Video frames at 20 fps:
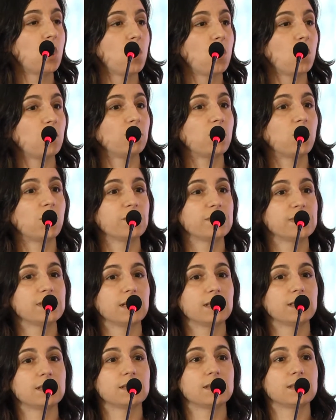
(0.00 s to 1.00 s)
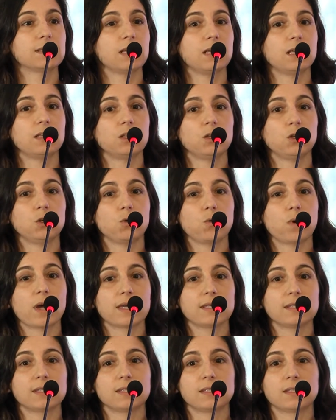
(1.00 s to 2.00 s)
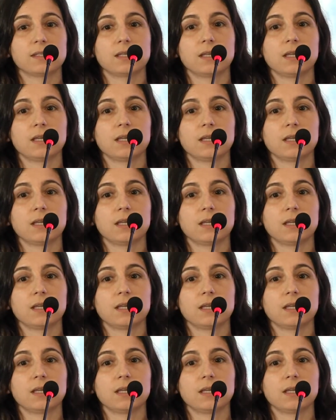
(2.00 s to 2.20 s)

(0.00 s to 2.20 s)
of offsets in the US,